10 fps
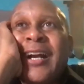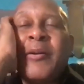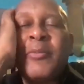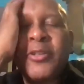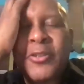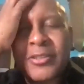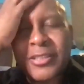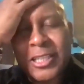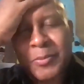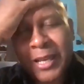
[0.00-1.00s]
I remember the New York
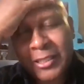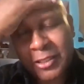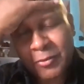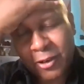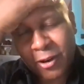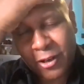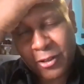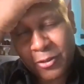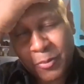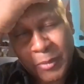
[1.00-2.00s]
Times Magazine ran an
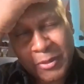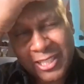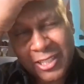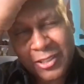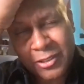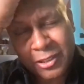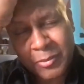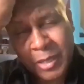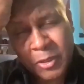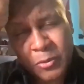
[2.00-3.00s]
article maybe 10 years ago,
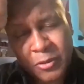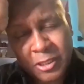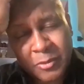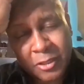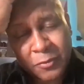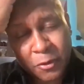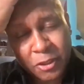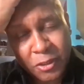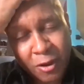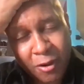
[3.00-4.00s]
maybe you and some other
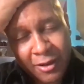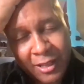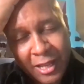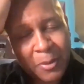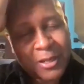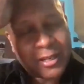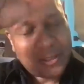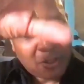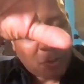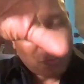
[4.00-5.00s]
folks saw it, but it,
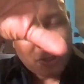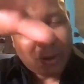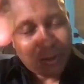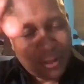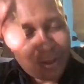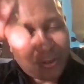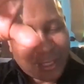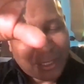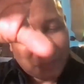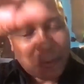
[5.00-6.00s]
you know, we all know
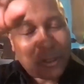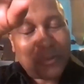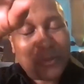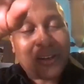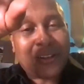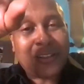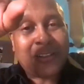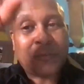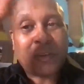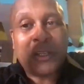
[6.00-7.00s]
they compared America to
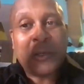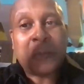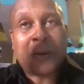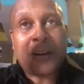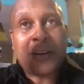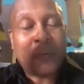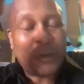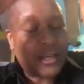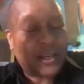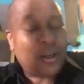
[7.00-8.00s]
the Roman Empire, and we
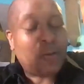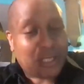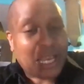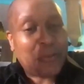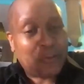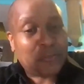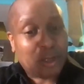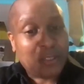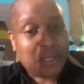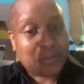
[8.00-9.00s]
kind of know what happened with the
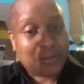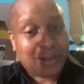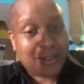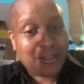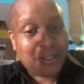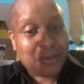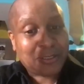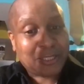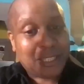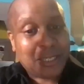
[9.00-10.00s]
Roman Empire, you know what I'm
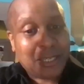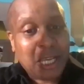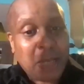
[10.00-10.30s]
saying?